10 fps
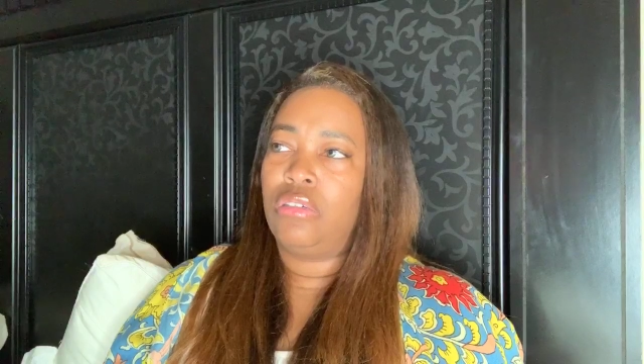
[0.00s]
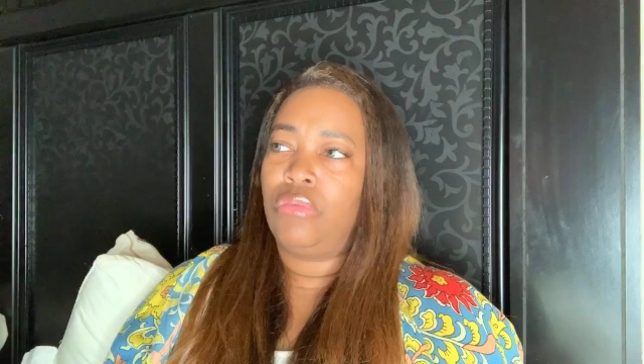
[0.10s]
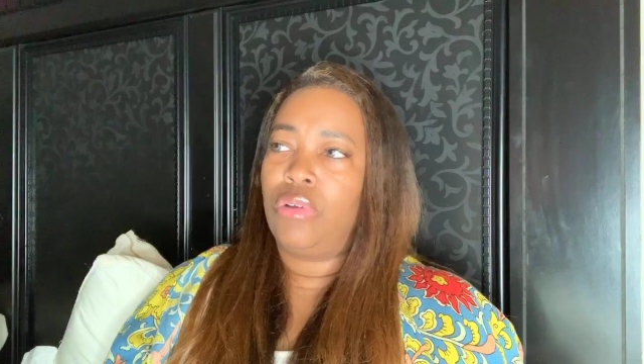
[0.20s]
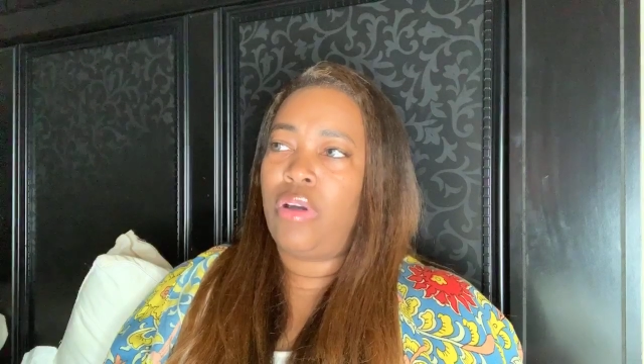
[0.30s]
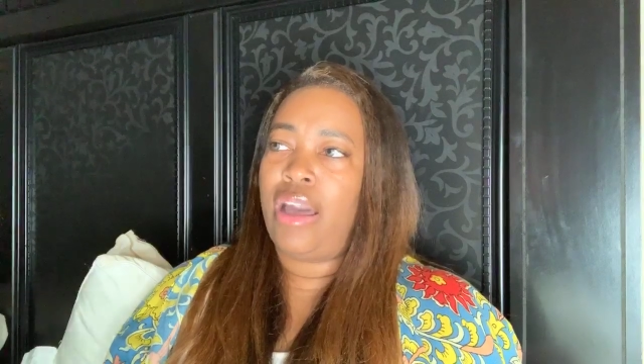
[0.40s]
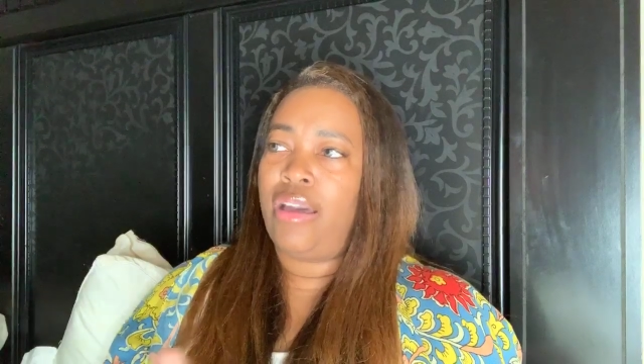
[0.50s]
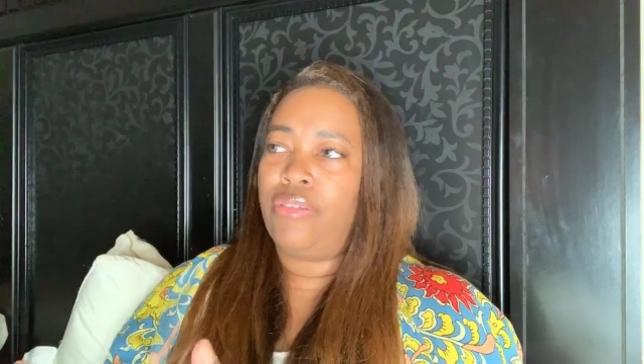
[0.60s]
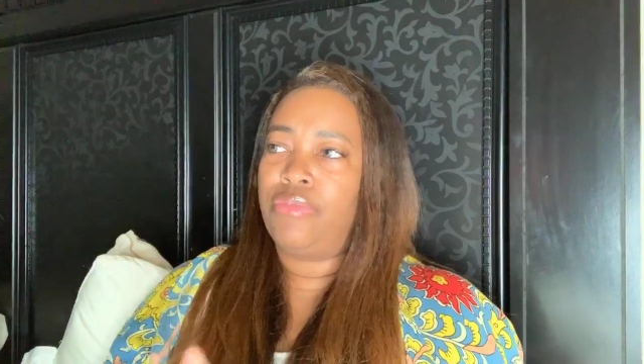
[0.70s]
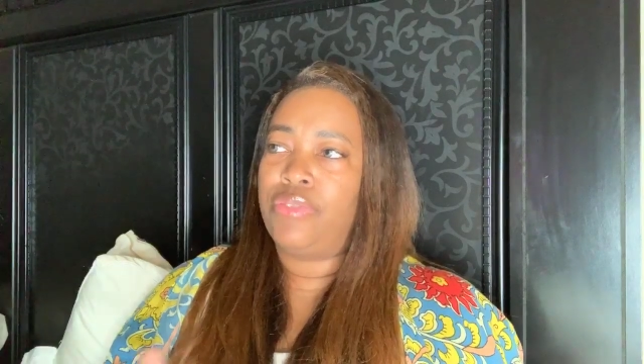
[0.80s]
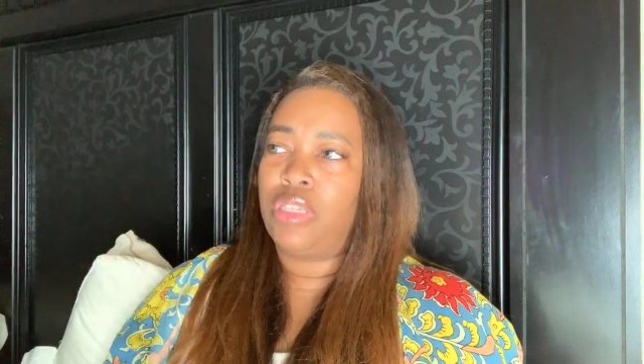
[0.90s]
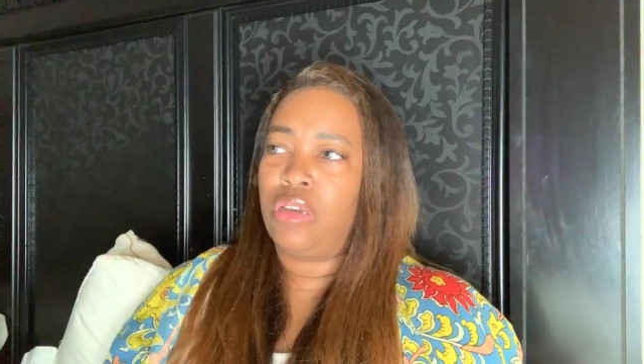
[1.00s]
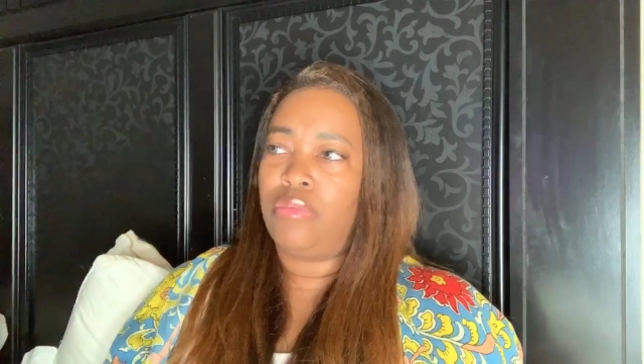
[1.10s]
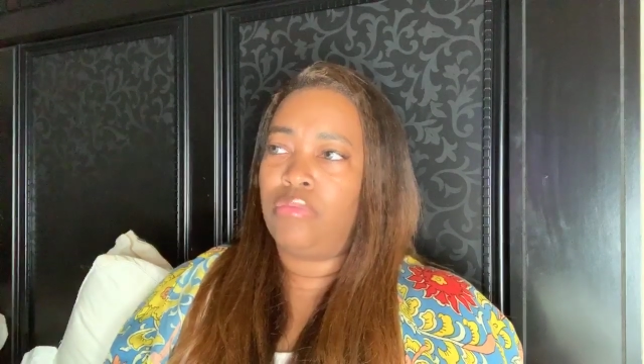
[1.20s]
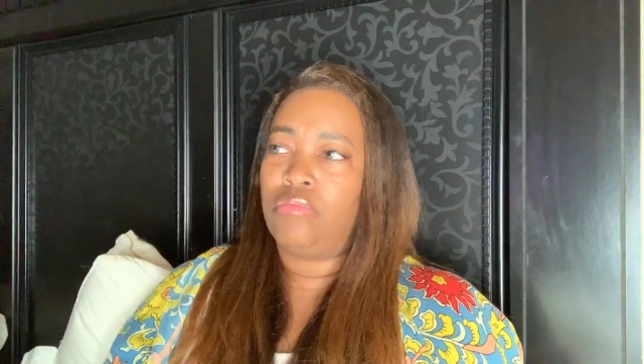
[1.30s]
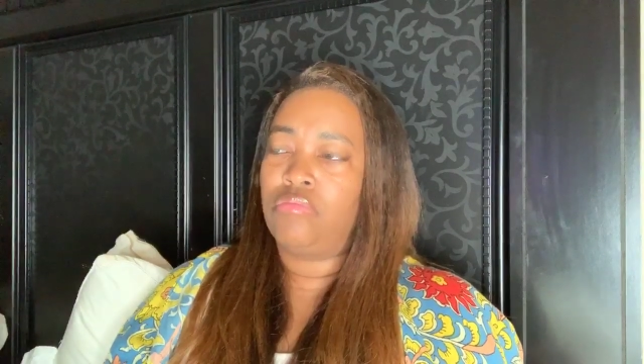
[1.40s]
we'll have
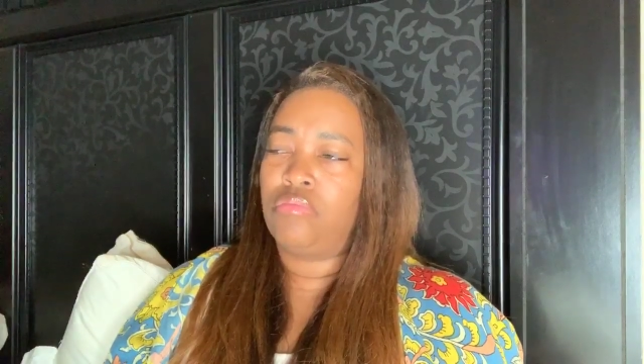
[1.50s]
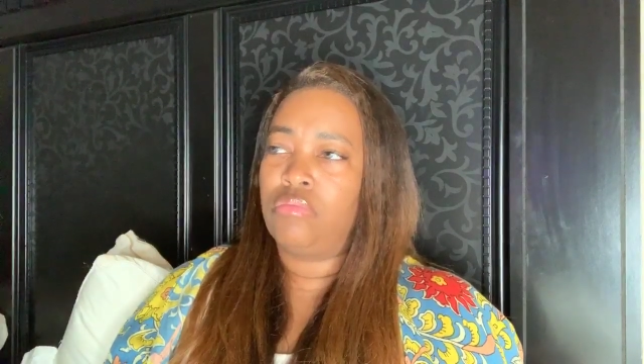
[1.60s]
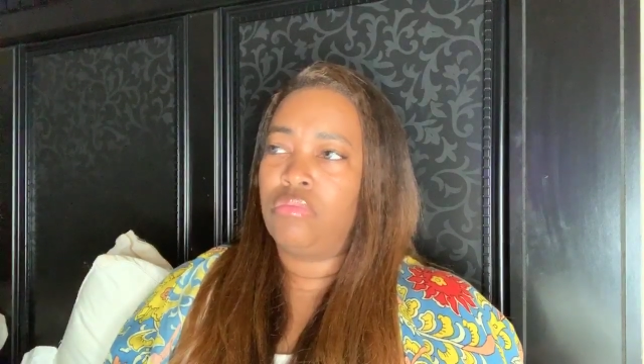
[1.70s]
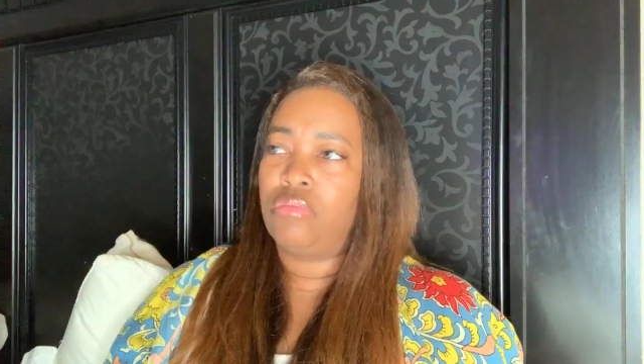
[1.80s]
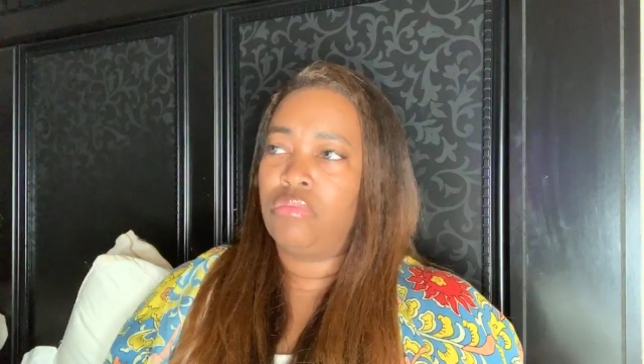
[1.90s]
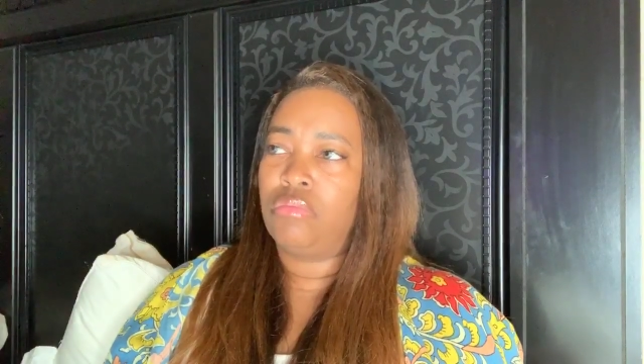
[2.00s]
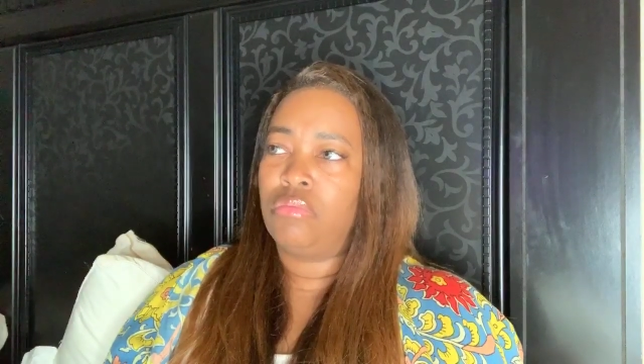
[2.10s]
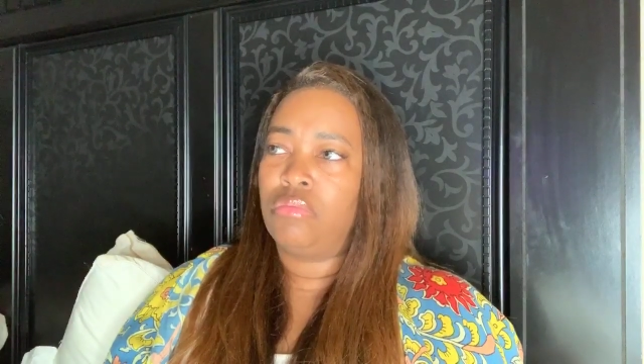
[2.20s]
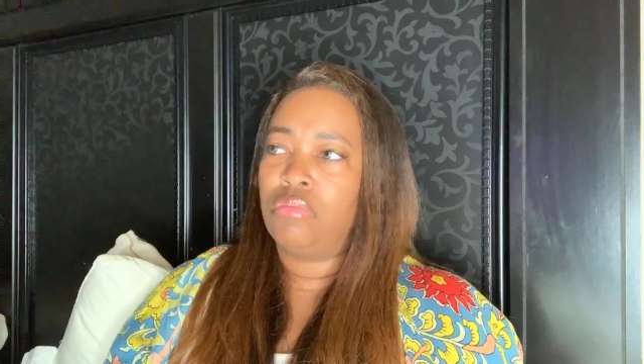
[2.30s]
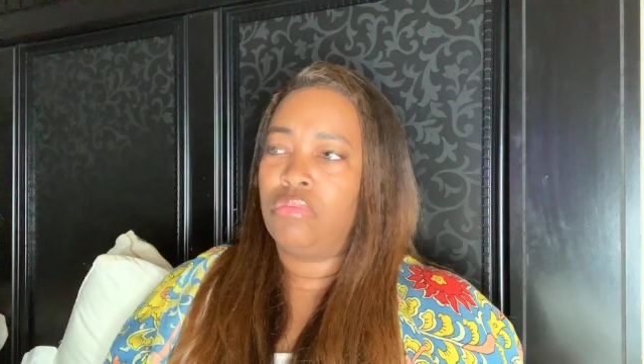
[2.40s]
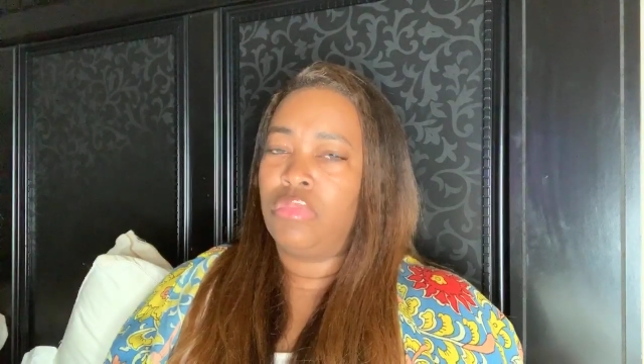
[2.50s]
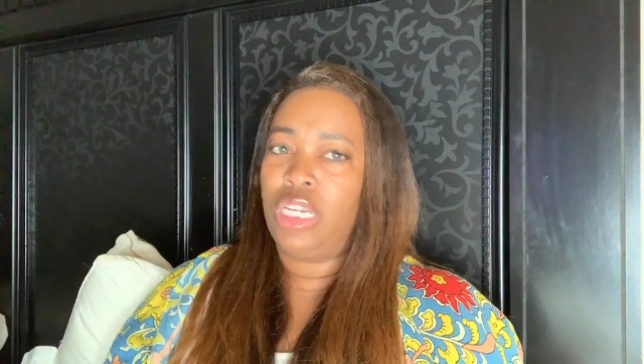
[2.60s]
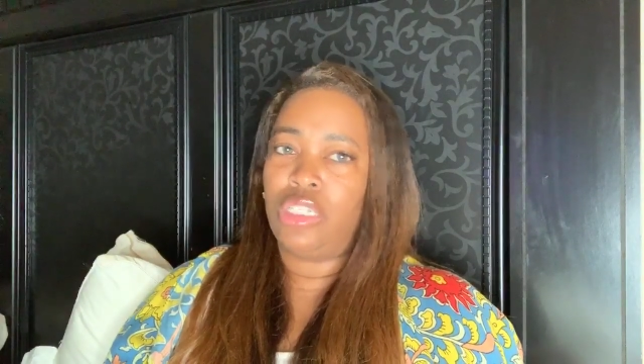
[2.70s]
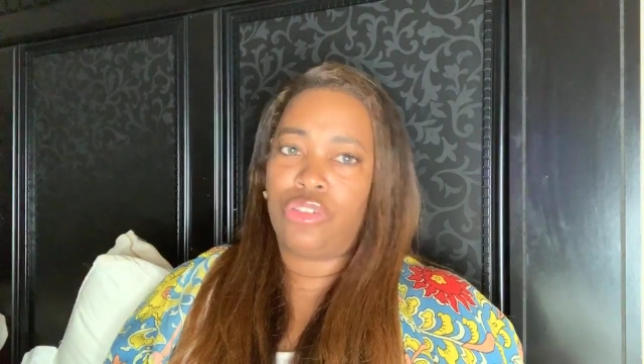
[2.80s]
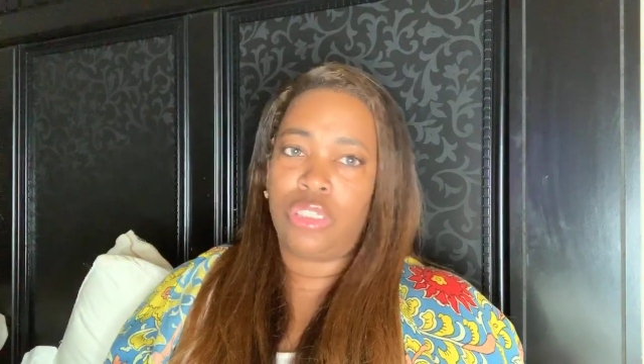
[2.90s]
some
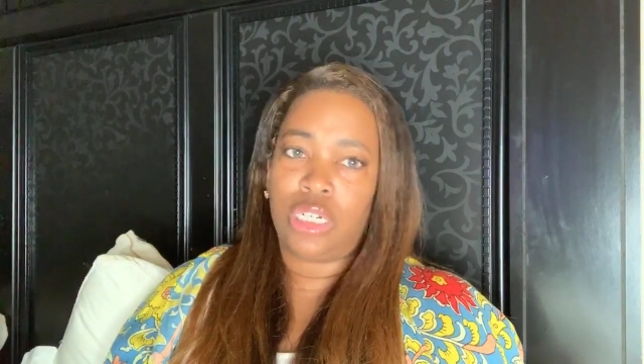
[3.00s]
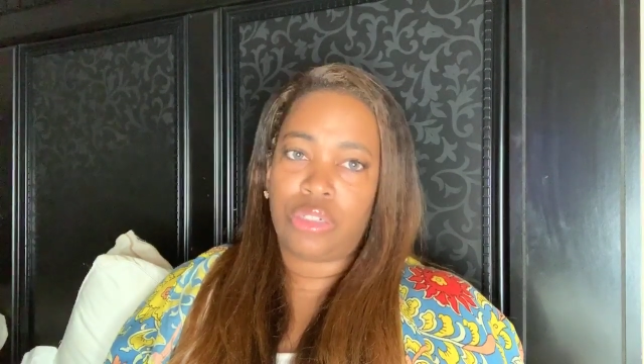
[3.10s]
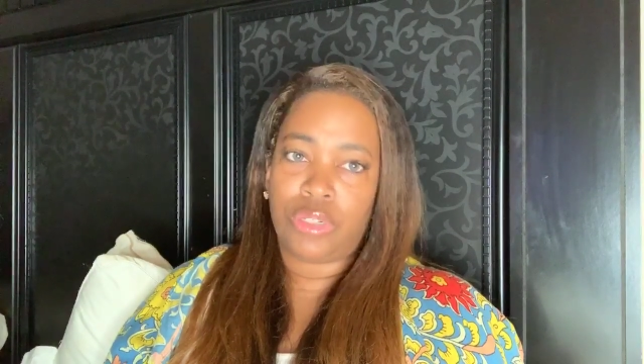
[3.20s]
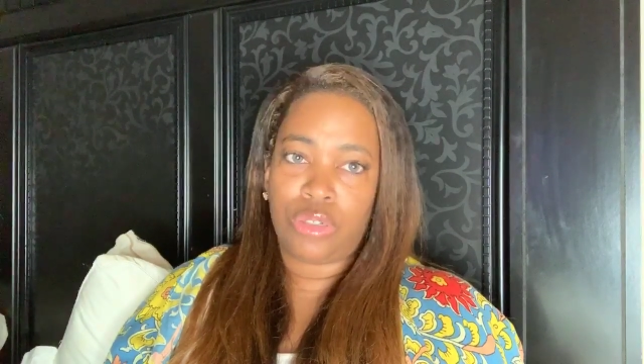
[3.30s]
introductory